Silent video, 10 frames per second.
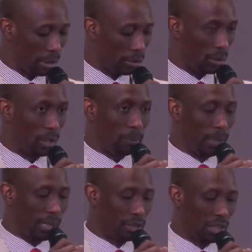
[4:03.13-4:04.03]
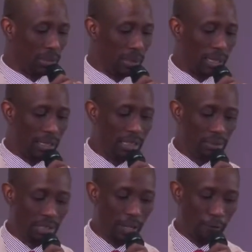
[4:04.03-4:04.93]
May the Lord bless him and lead
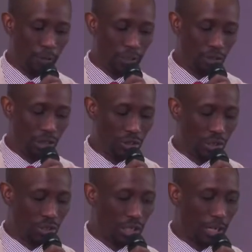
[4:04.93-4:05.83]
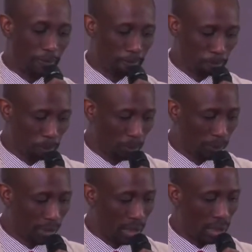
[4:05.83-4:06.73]
him safely in Jesus' name.
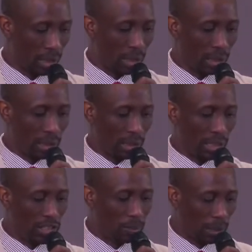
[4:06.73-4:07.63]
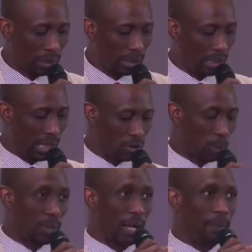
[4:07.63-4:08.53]
This morning, let's
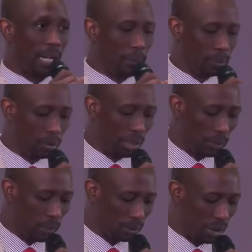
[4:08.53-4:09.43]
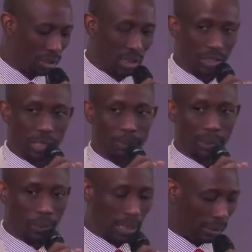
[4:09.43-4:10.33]
open our Bible to the book of Genesis,
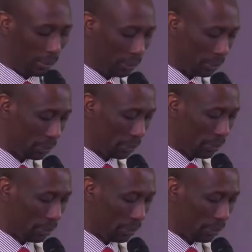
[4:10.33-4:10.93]
chapter 1.